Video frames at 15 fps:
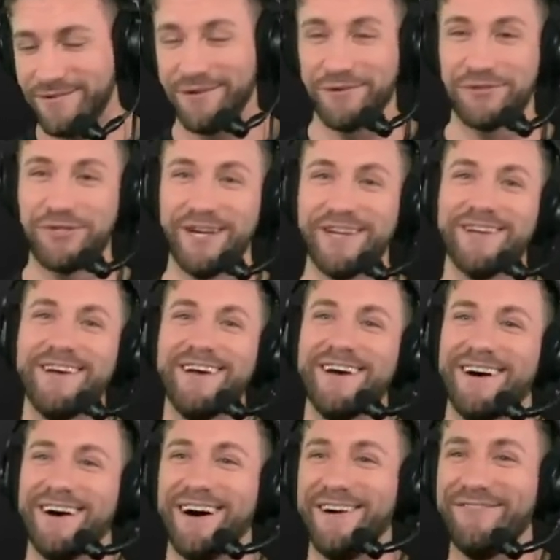oh shit
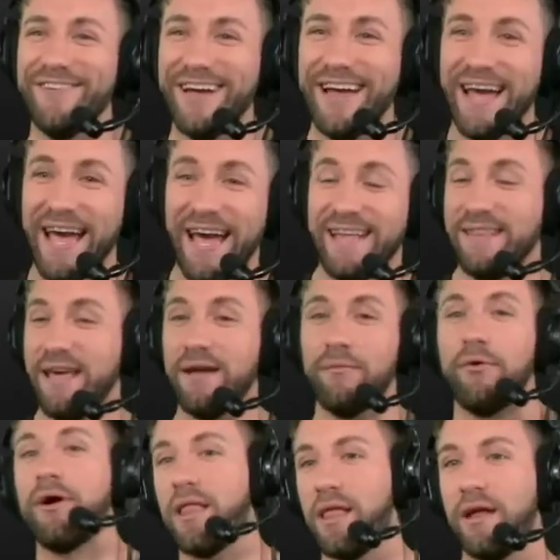um, and then
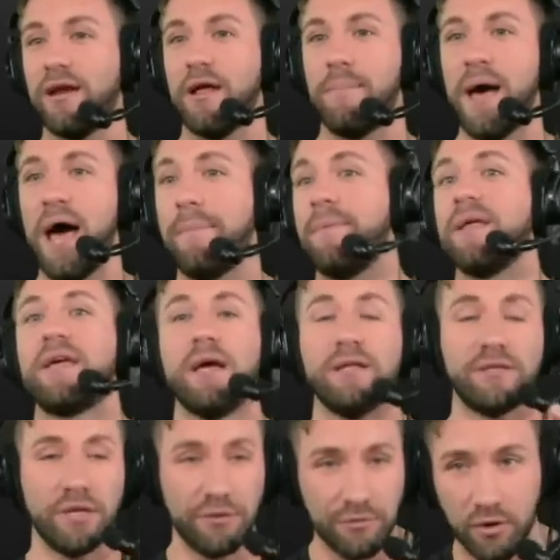what ended up happening? He
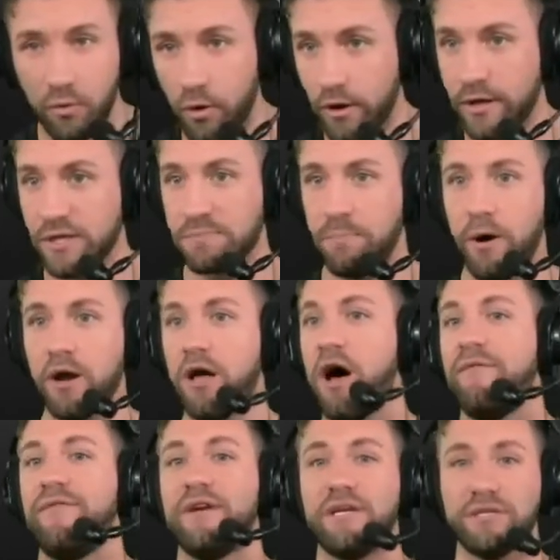continued to work his butt
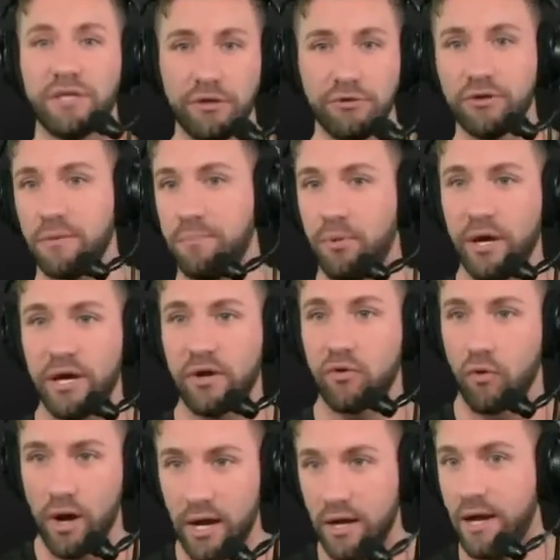off. He continued to play
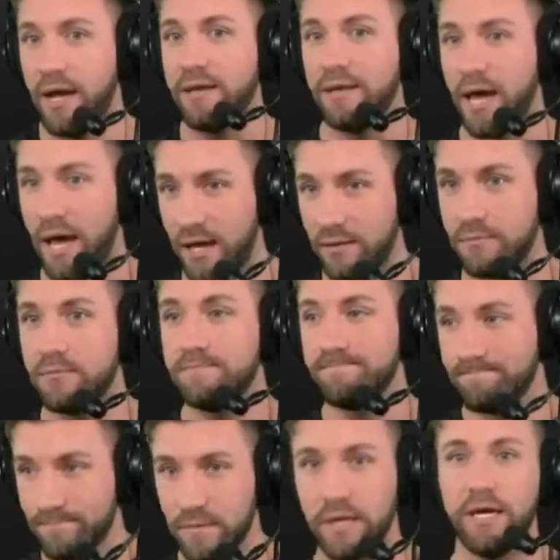great. And then
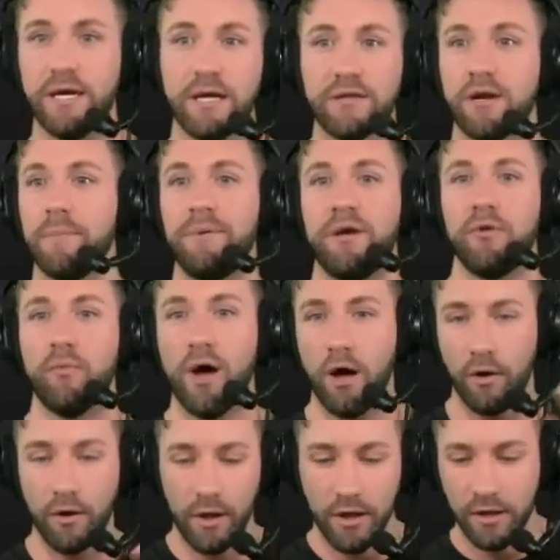he ended up being
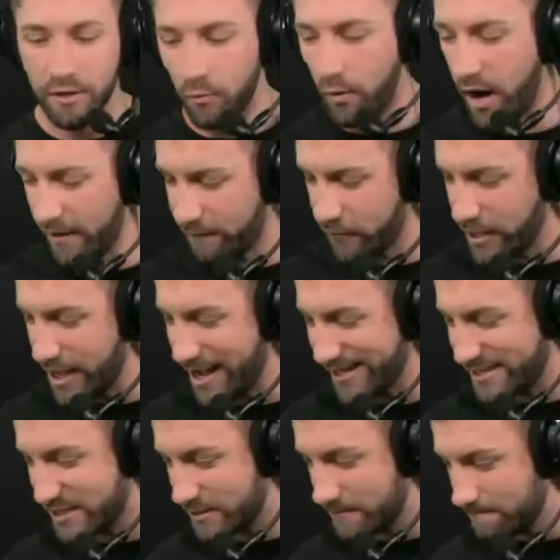well. Why for
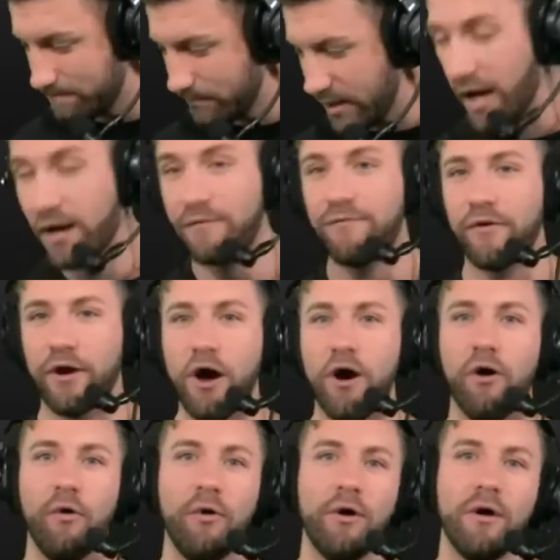yes and for
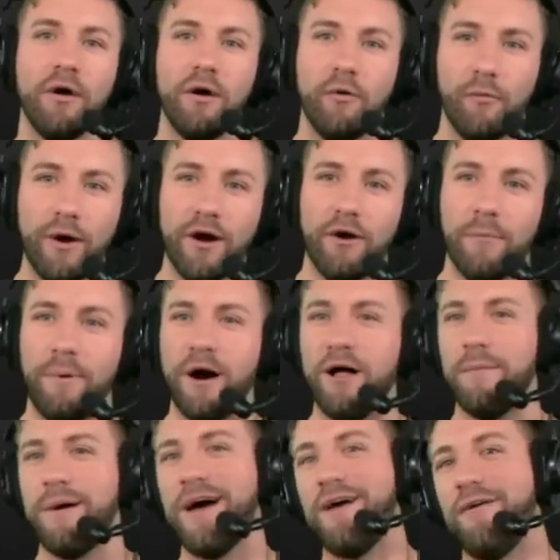no? Will
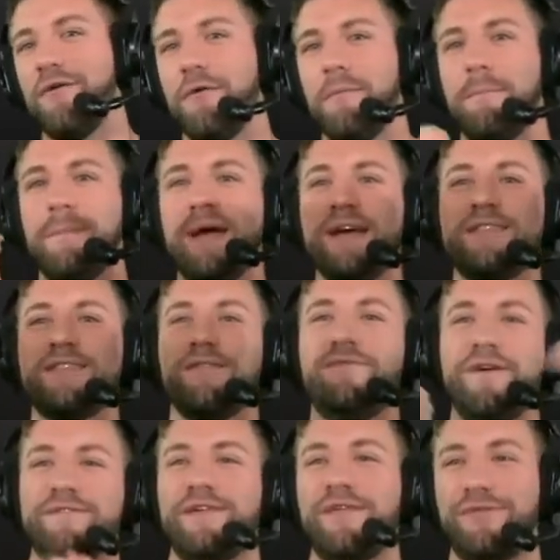Palmayo make the
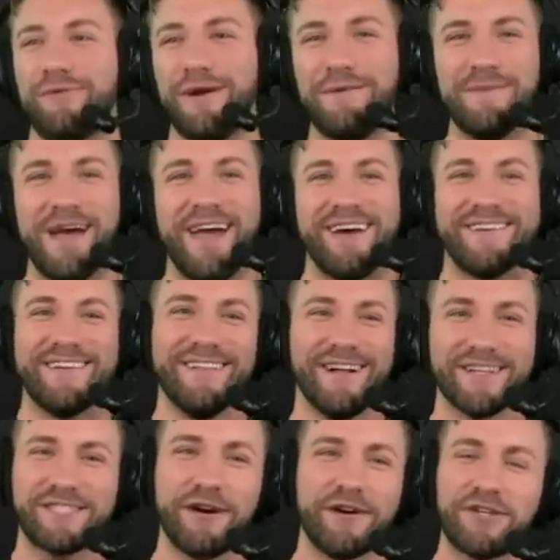53 man?
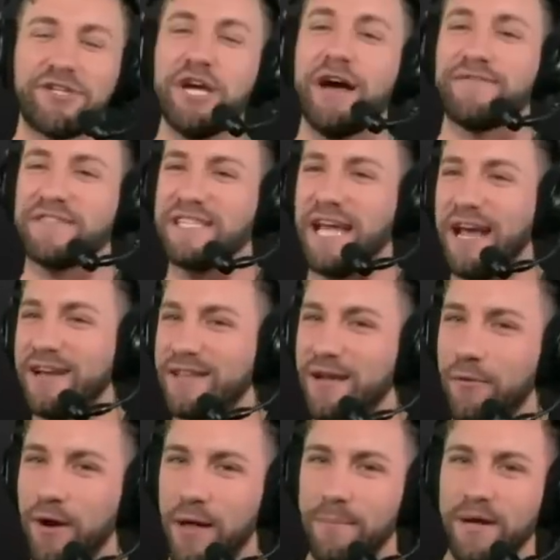Let's go to Jeff Stanley.
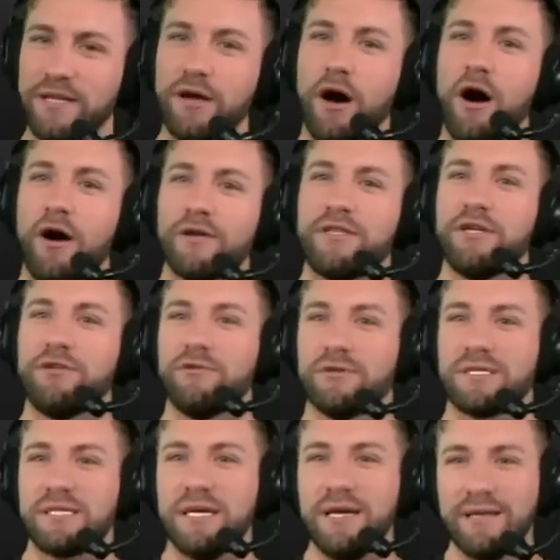What up, my dog? Did you
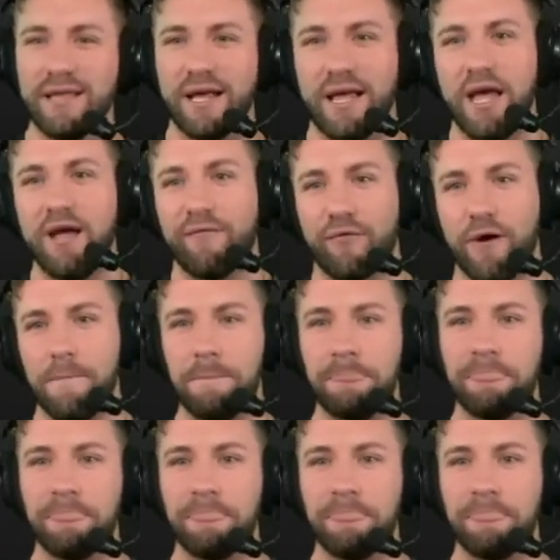see that Averett